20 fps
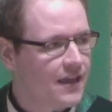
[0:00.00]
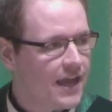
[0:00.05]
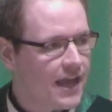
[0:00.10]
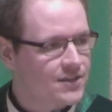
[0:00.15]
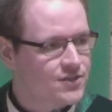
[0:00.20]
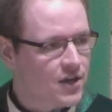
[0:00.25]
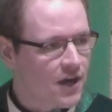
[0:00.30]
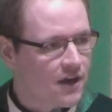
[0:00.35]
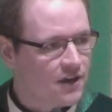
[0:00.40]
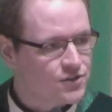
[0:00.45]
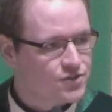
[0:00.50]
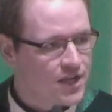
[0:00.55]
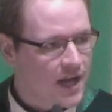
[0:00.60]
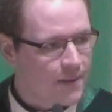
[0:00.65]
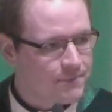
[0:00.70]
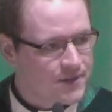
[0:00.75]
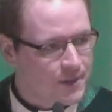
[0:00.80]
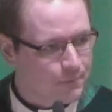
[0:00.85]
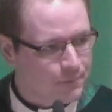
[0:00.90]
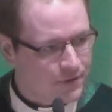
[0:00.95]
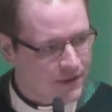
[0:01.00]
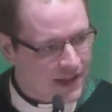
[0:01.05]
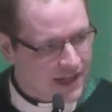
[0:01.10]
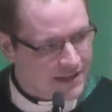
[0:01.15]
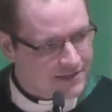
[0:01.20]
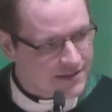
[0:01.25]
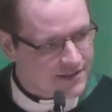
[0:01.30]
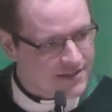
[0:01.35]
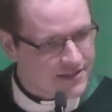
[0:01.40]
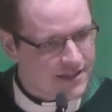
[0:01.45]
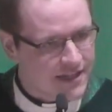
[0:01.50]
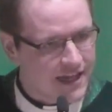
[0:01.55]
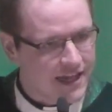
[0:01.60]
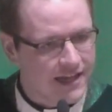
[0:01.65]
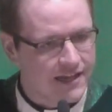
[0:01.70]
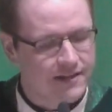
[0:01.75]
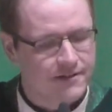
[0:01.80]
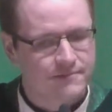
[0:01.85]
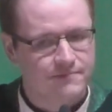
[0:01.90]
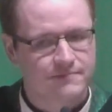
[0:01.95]
It's our job to plant the
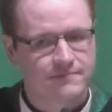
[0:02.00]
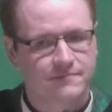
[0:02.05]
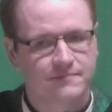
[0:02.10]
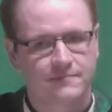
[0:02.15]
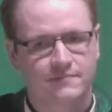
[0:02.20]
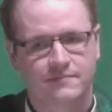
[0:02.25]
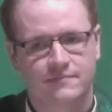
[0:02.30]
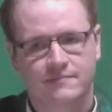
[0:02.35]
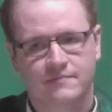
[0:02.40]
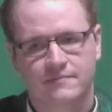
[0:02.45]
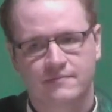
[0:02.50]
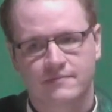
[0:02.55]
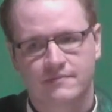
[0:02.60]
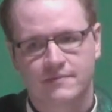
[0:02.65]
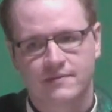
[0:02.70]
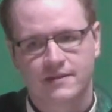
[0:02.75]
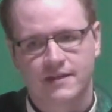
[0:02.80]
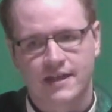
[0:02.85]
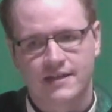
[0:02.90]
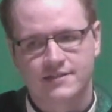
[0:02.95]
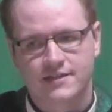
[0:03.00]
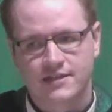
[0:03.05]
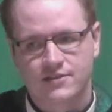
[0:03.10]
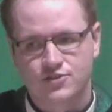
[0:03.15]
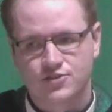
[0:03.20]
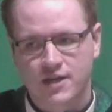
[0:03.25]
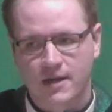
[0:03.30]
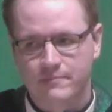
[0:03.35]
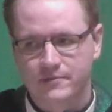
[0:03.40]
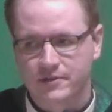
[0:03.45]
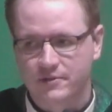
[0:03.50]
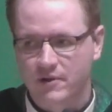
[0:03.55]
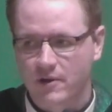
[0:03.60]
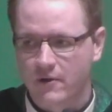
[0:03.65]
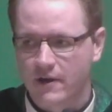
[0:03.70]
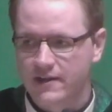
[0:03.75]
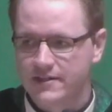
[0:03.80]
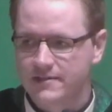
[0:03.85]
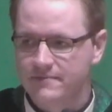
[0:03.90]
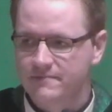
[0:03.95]
seed it's his job to grow
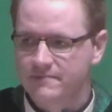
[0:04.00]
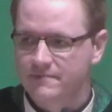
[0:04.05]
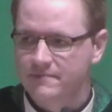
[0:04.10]
it.